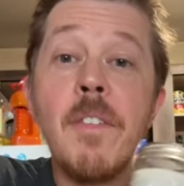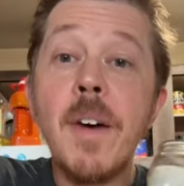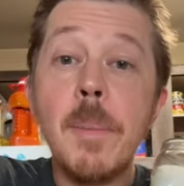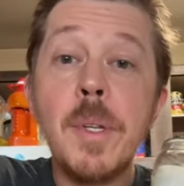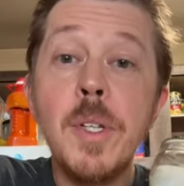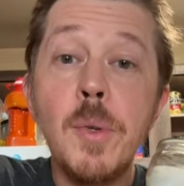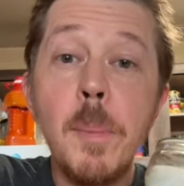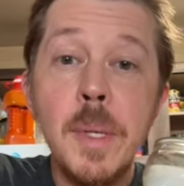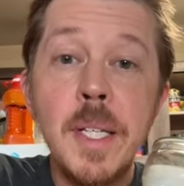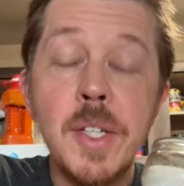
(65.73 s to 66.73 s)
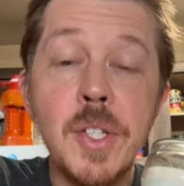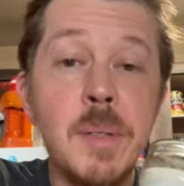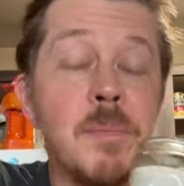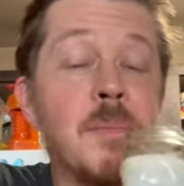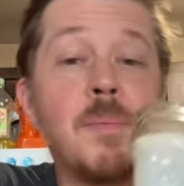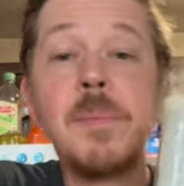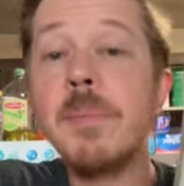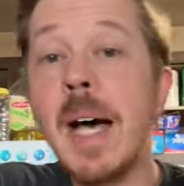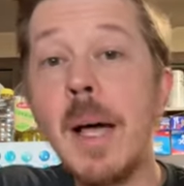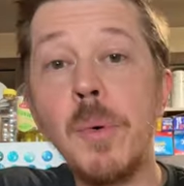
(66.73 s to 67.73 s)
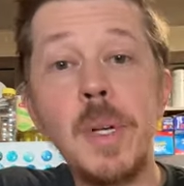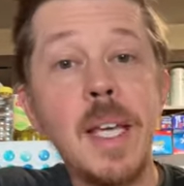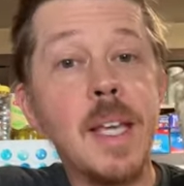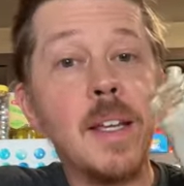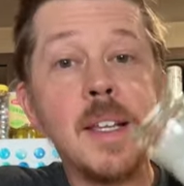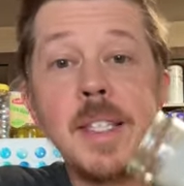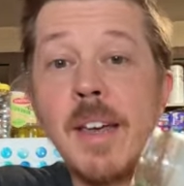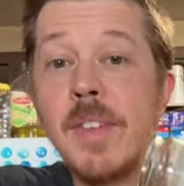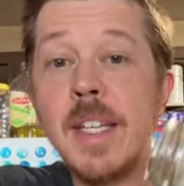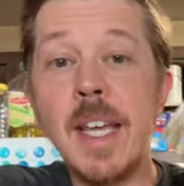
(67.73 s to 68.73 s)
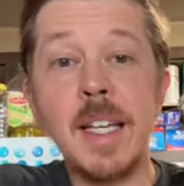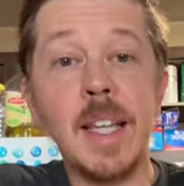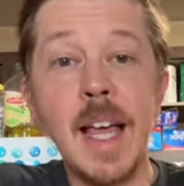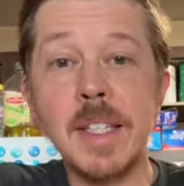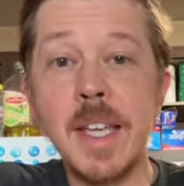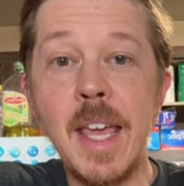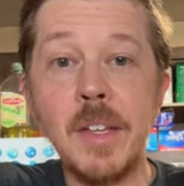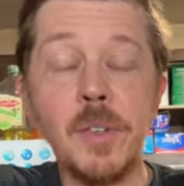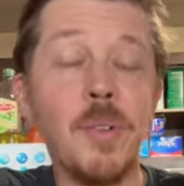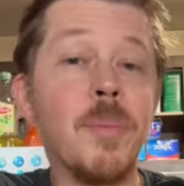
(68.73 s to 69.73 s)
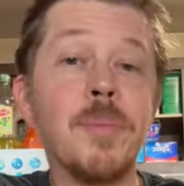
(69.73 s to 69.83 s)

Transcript: If I'm gonna do a petition, I will get a 7-day glass candle.